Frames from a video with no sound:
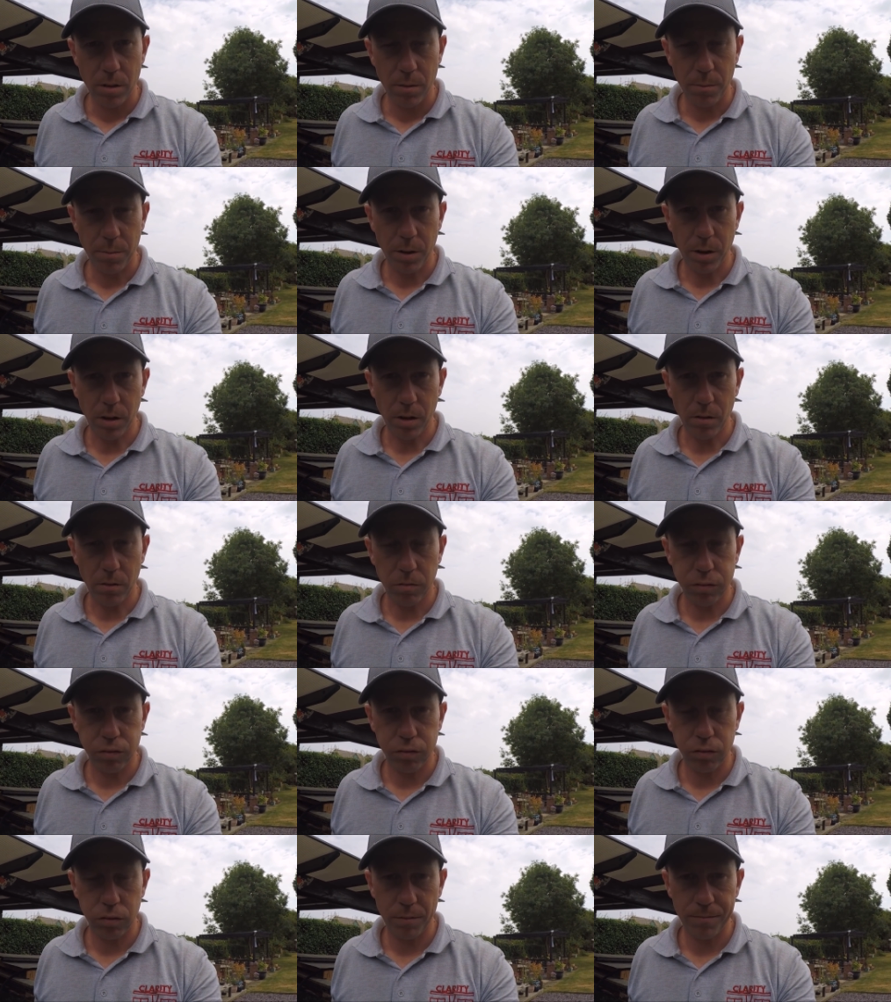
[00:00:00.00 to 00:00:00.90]
But
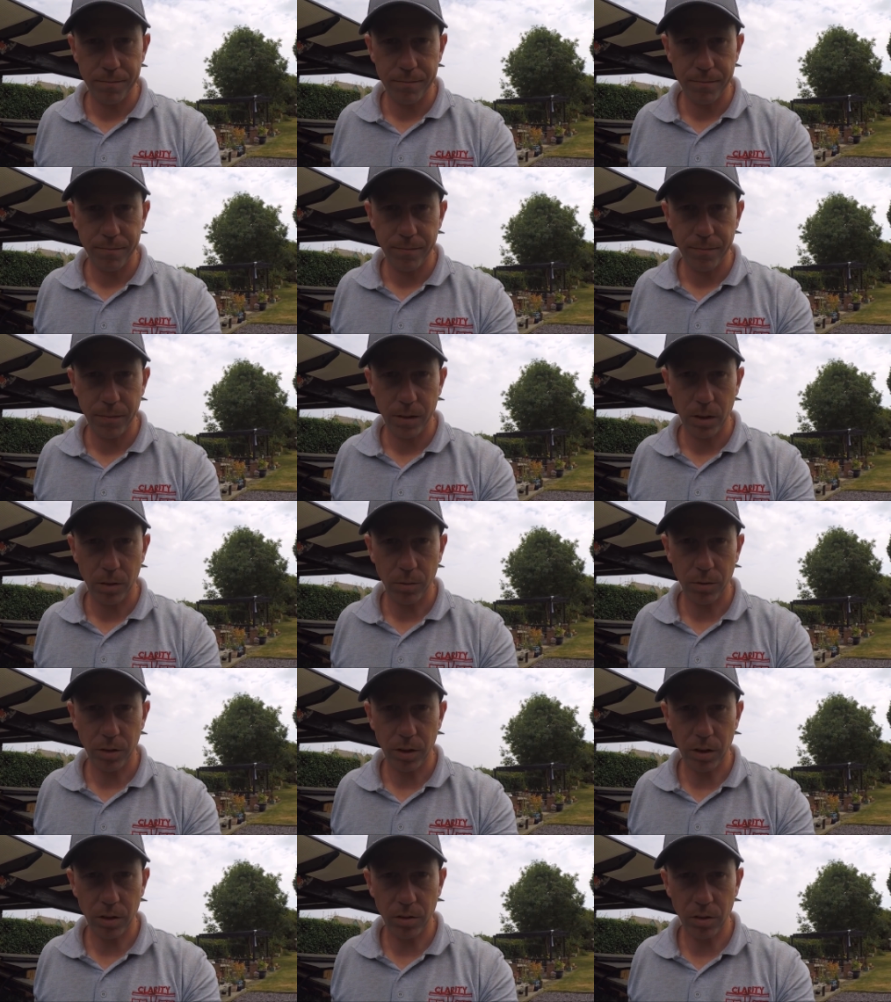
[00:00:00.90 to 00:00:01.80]

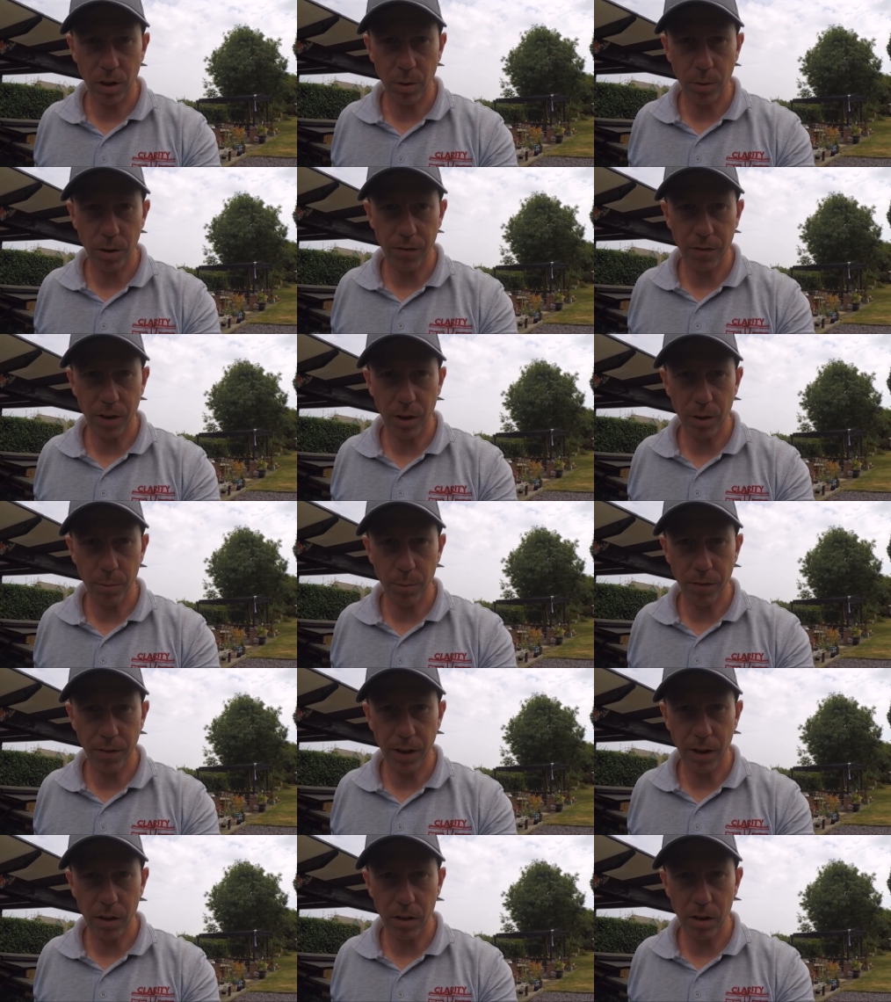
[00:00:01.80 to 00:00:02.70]
obviously there's no way of knowing
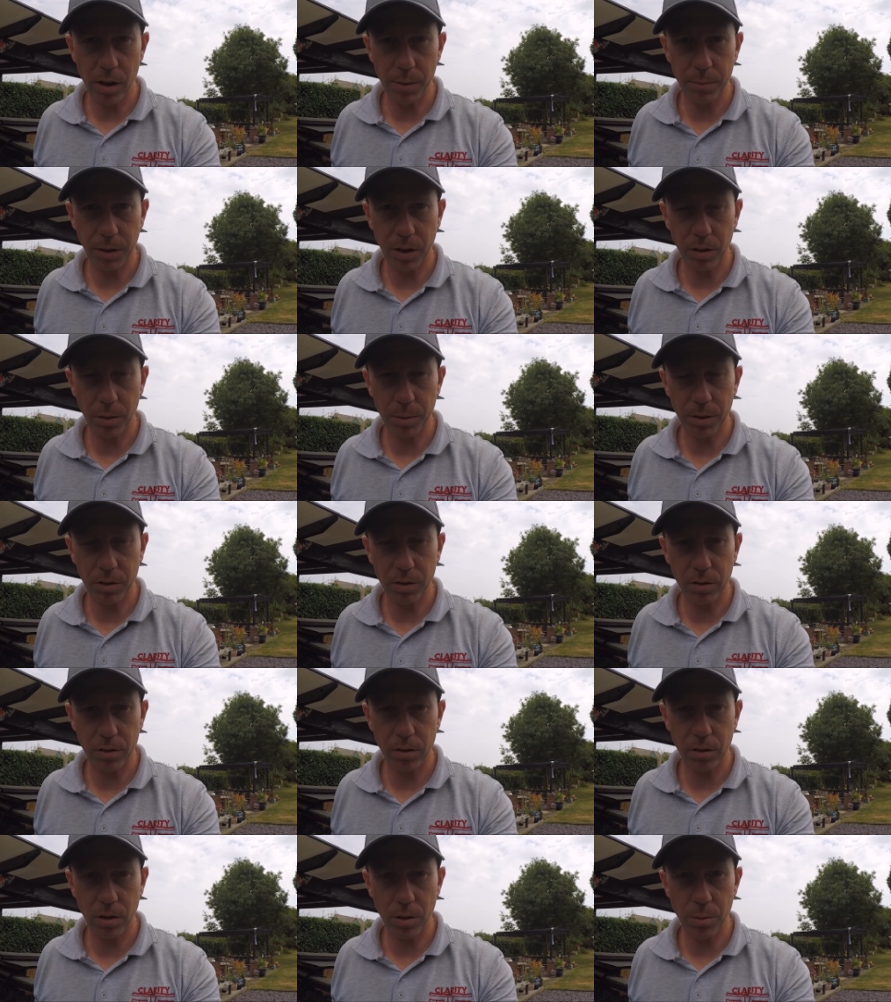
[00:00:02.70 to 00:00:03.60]
with that. I am going to be
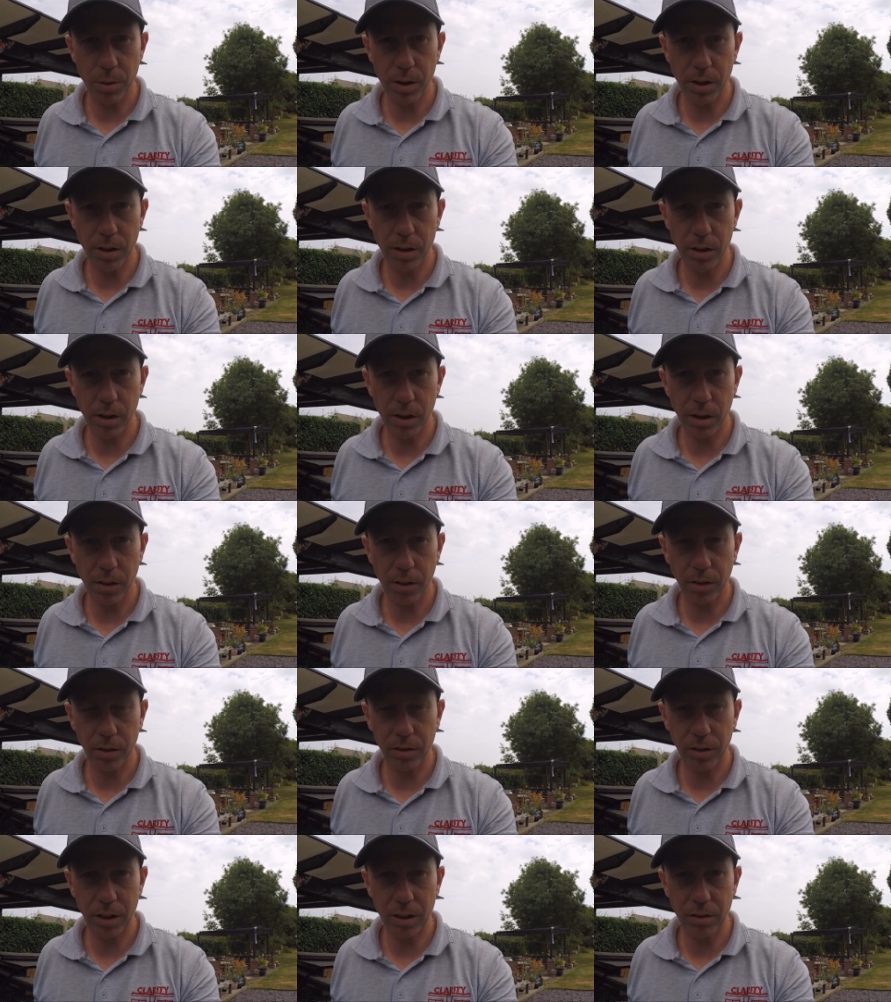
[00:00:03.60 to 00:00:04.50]
doing another
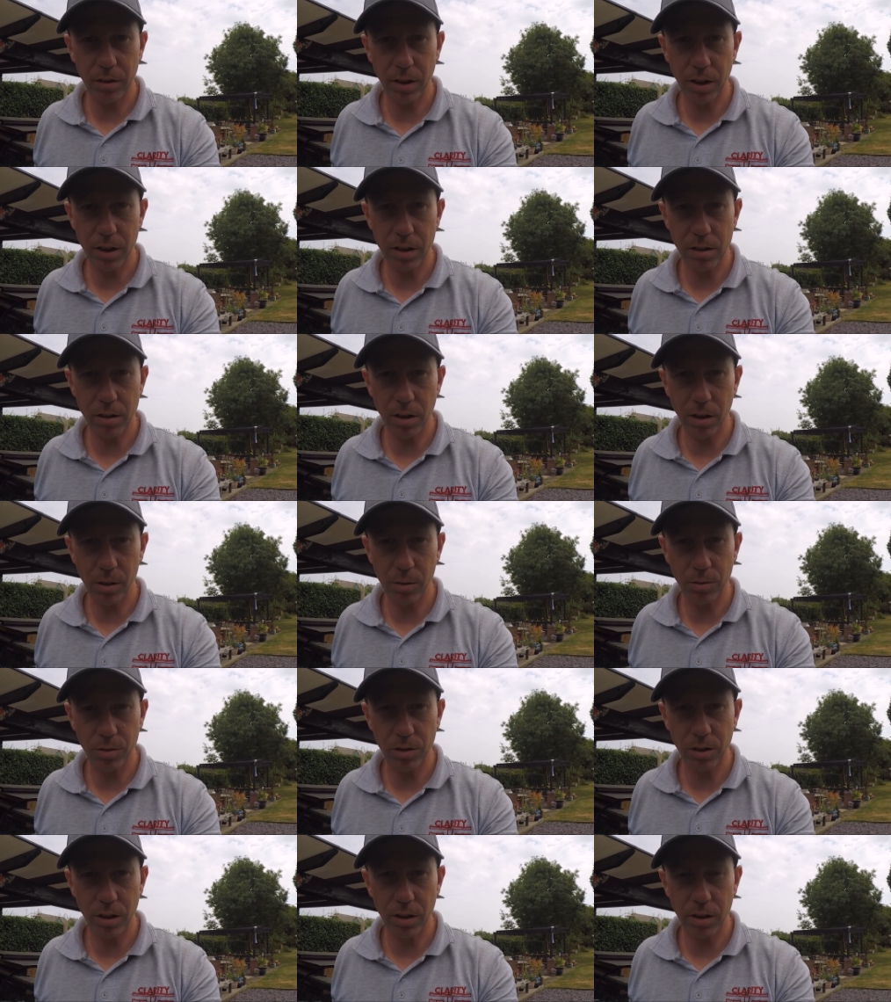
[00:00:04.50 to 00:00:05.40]
CT
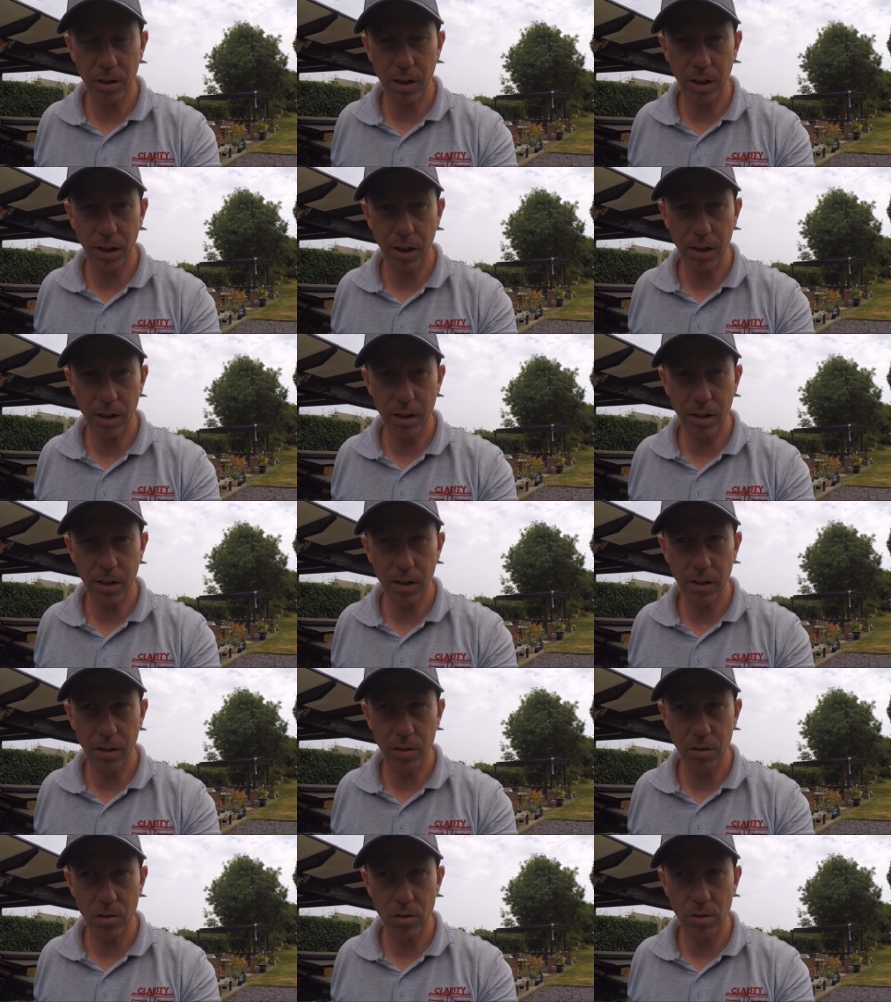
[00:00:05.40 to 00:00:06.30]
dose today,
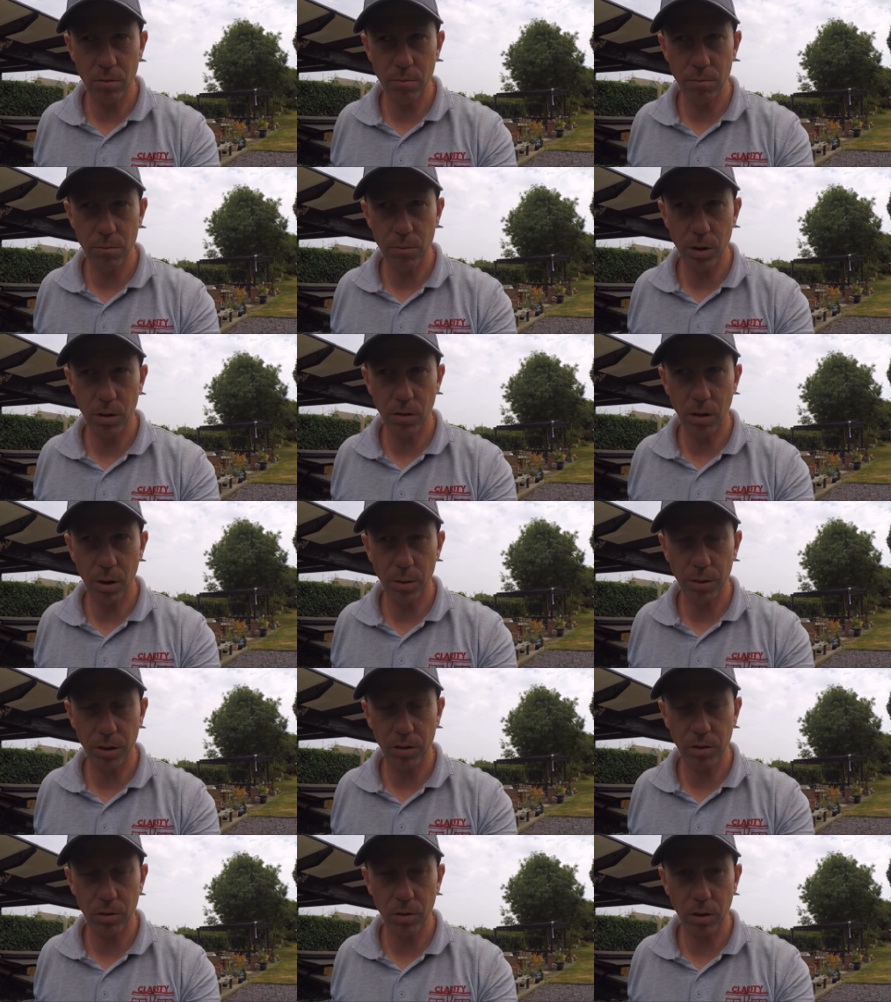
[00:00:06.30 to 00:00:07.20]
tomorrow.
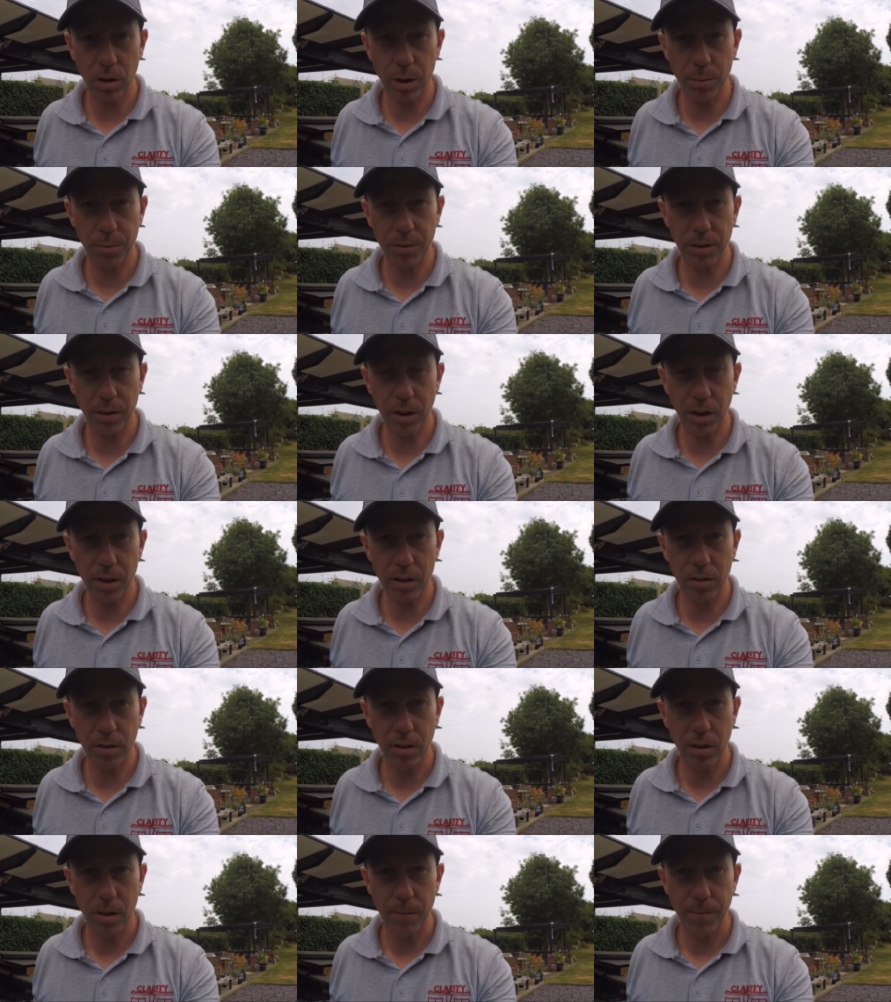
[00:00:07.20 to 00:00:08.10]
It's not come today.
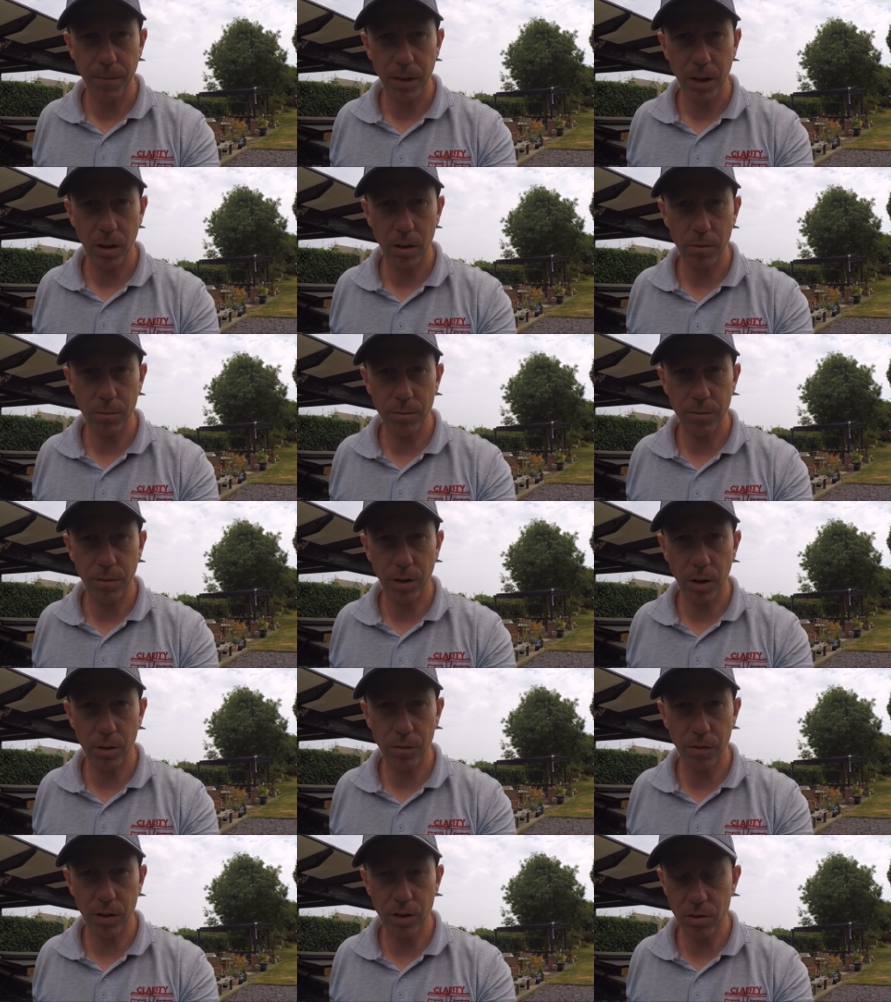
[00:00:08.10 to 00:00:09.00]

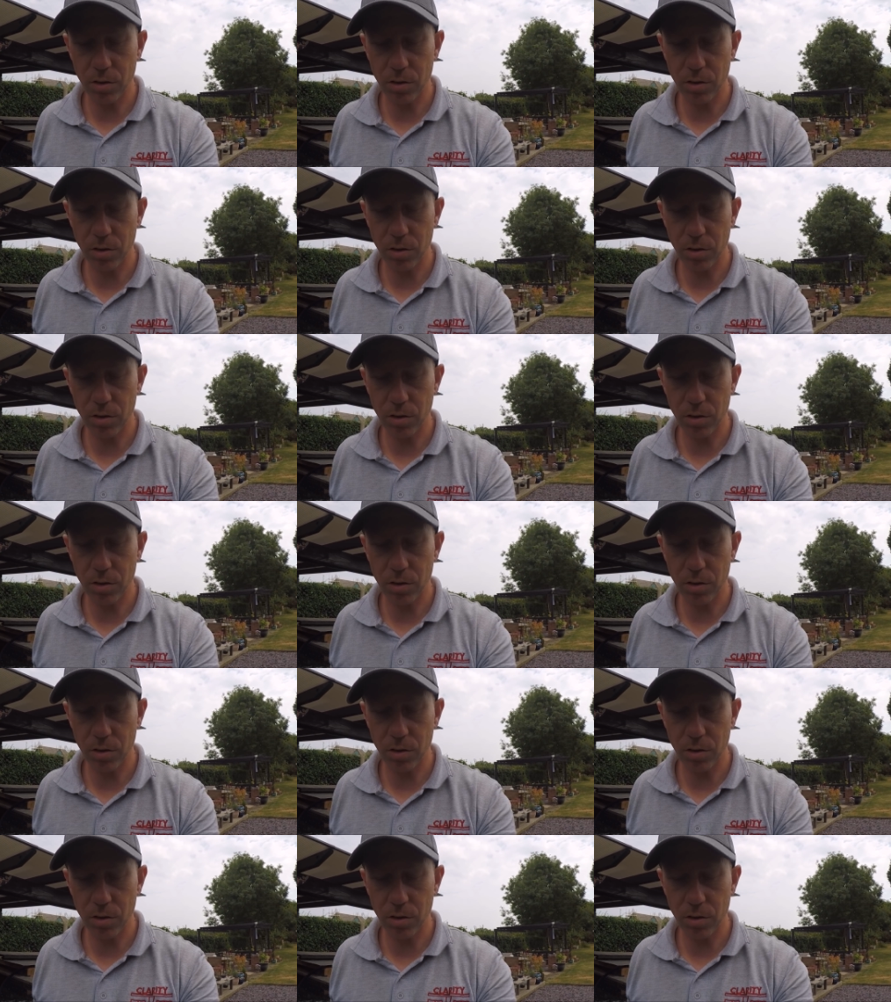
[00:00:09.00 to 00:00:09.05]
Hopefully